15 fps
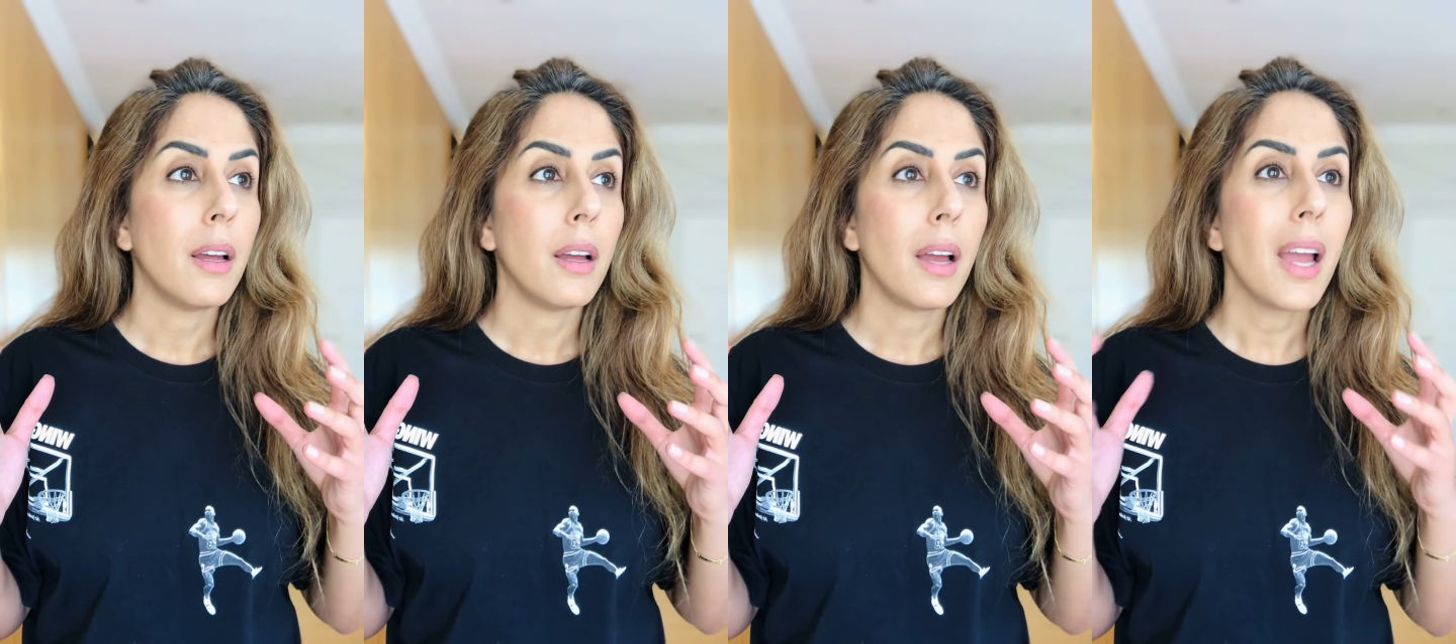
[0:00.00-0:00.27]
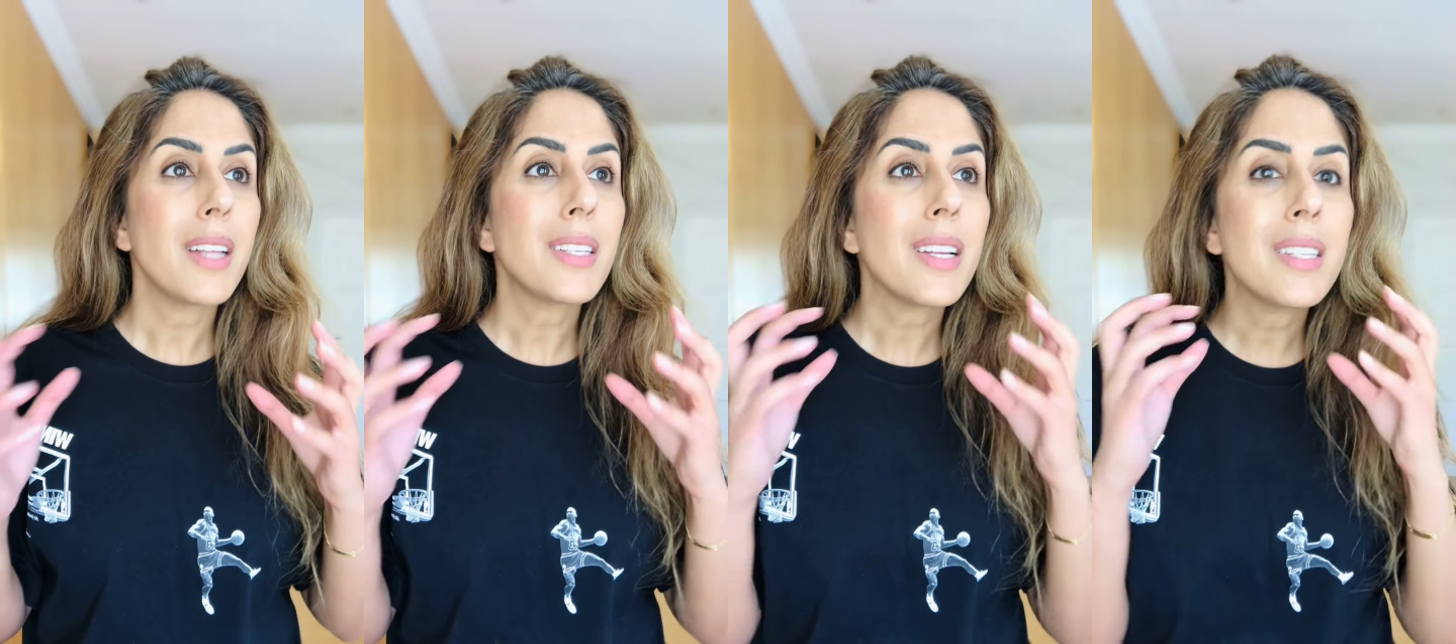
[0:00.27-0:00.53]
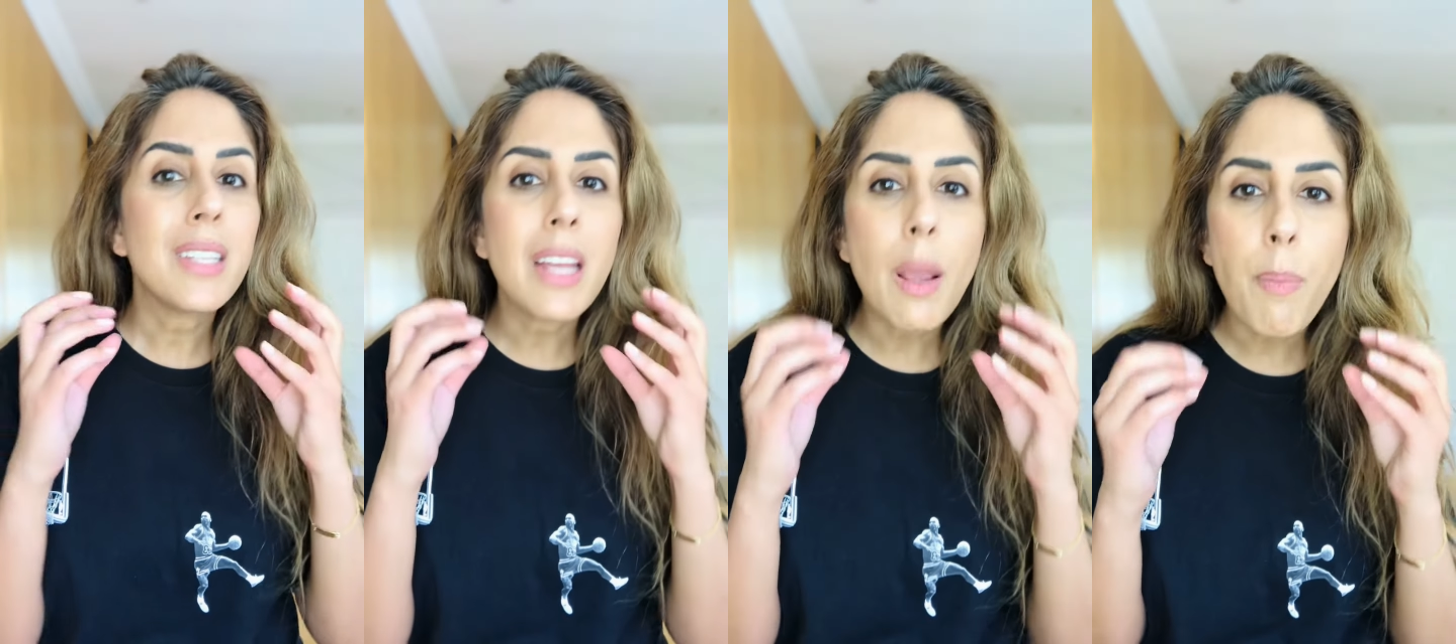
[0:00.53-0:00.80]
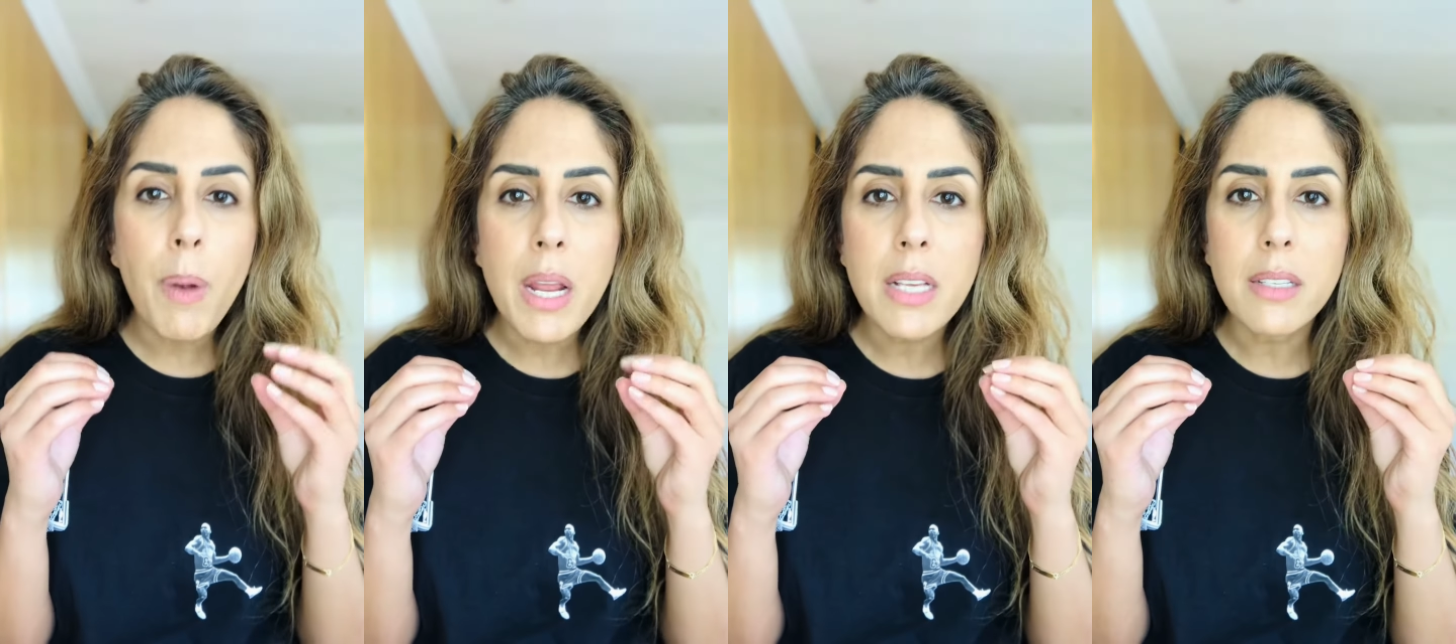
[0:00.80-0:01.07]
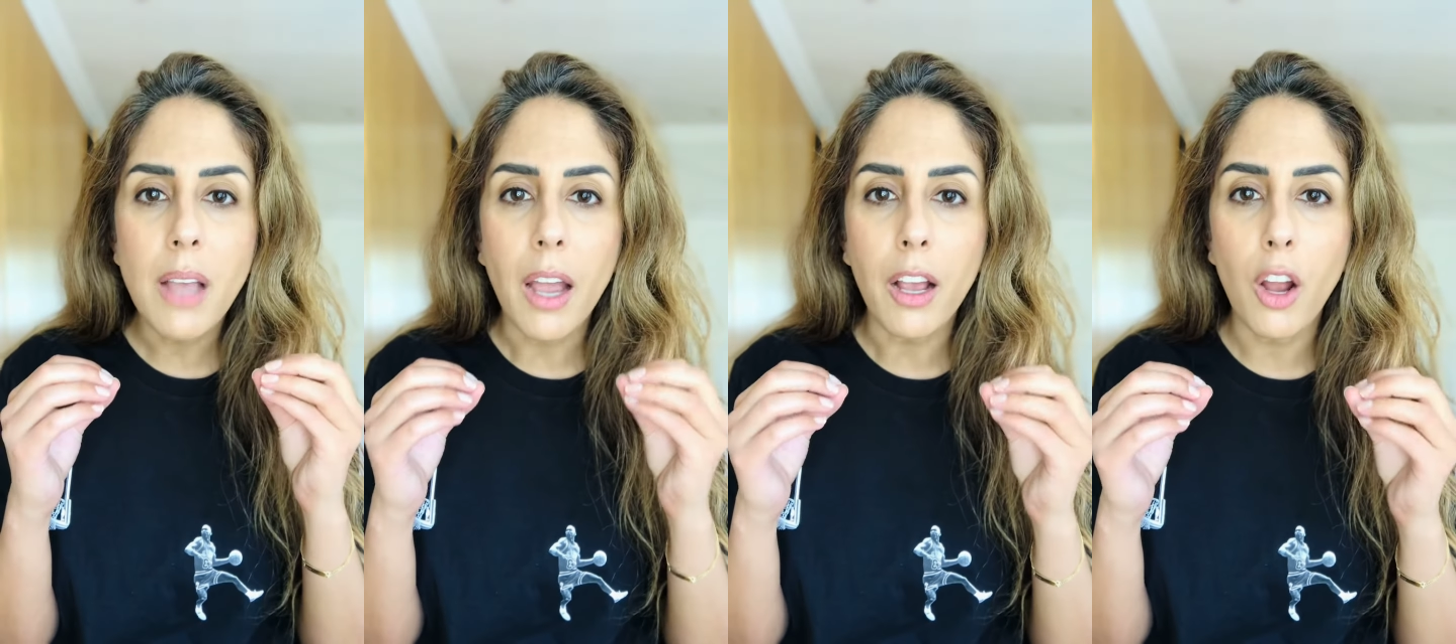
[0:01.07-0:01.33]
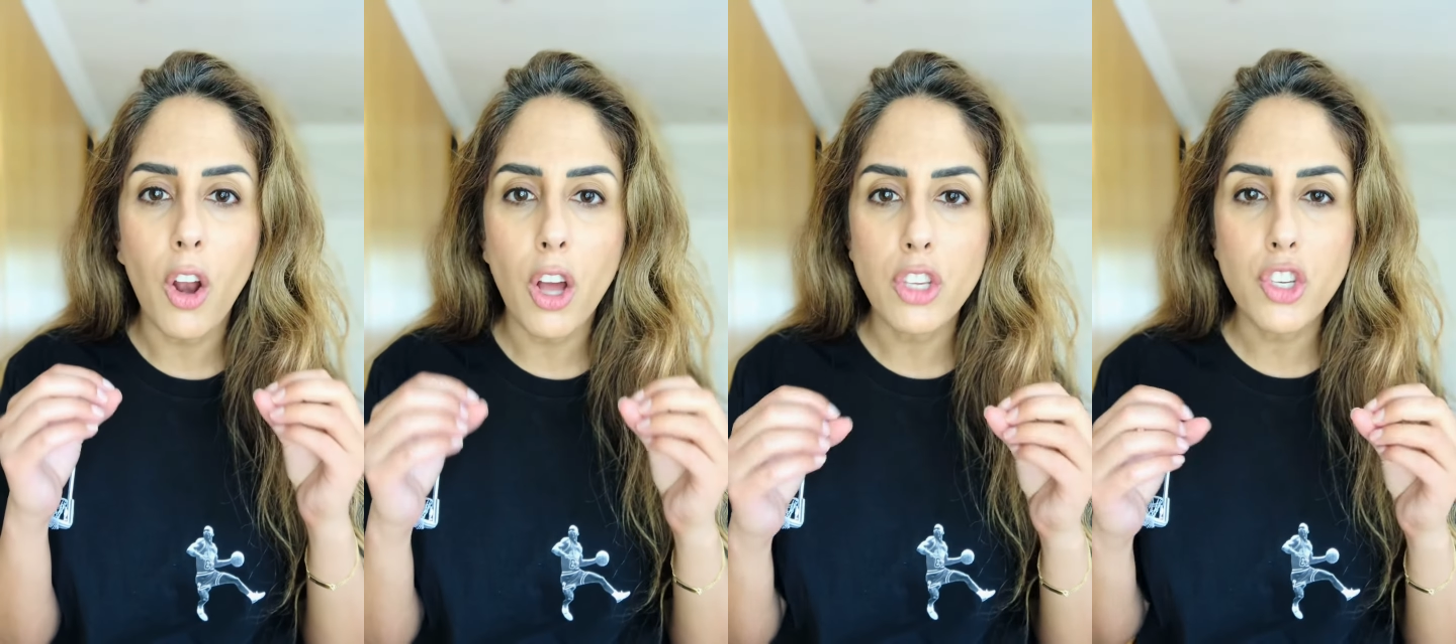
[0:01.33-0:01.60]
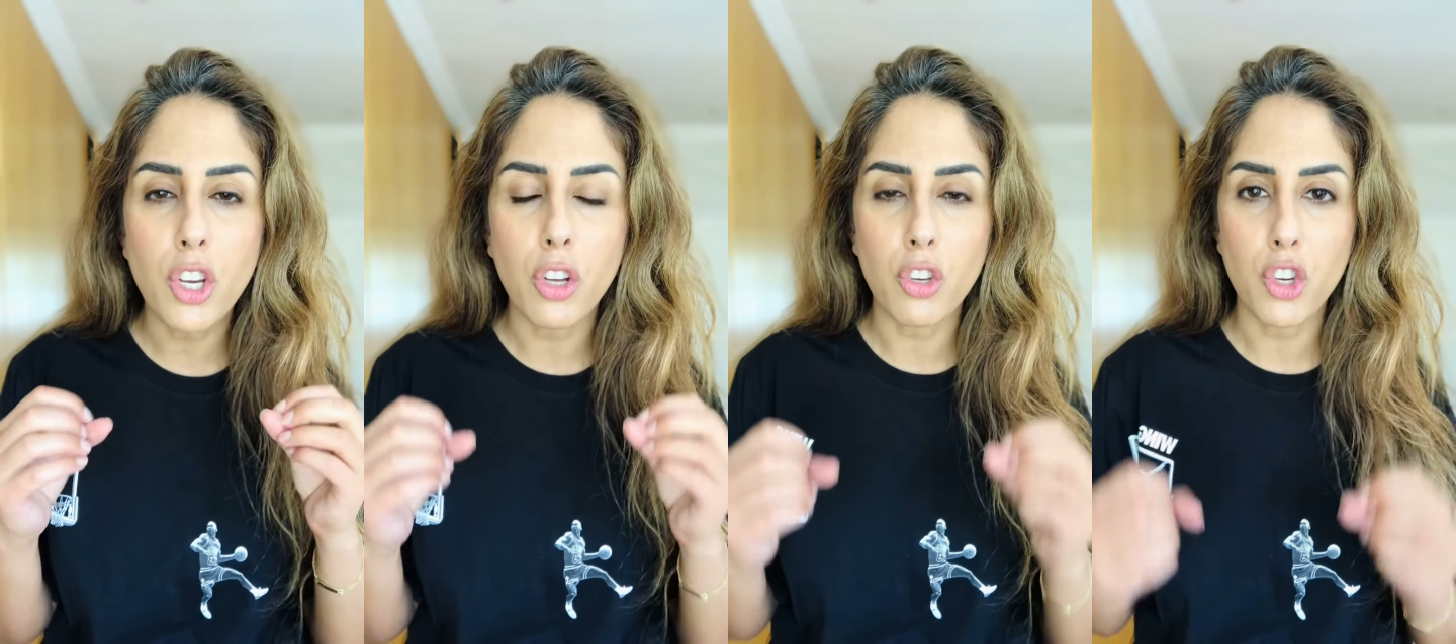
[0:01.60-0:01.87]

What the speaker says: It's a deeply psychological